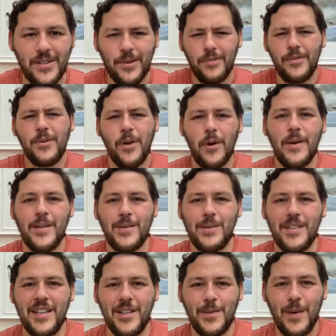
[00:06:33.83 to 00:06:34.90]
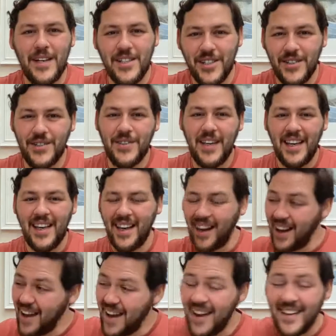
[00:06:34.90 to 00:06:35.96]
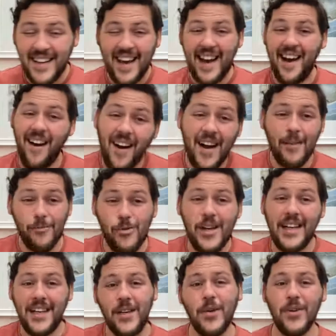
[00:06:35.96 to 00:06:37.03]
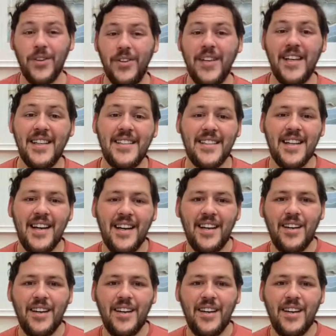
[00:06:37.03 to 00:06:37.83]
So if you go into a situation thinking, yeah, I am really good at this,